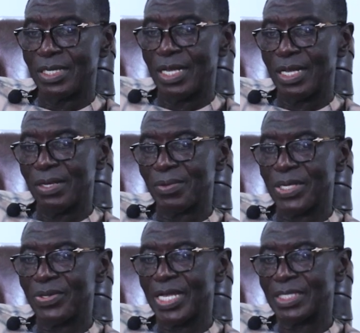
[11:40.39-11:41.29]
And
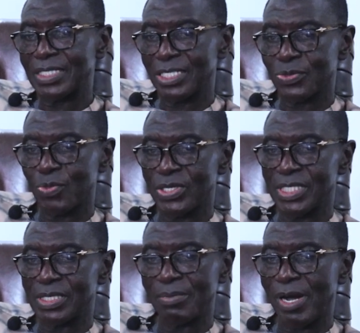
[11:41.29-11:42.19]
when you get
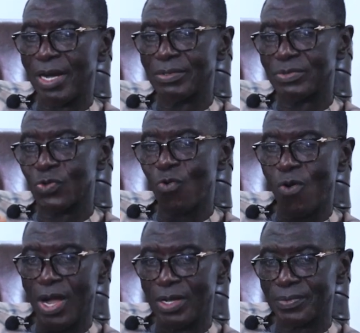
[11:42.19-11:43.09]
testimonies about
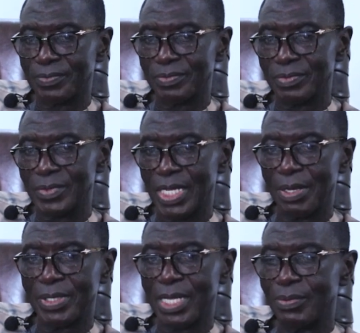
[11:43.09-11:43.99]
COA,
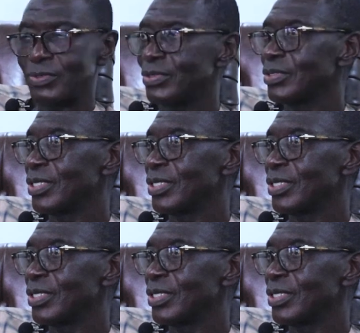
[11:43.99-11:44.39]
I become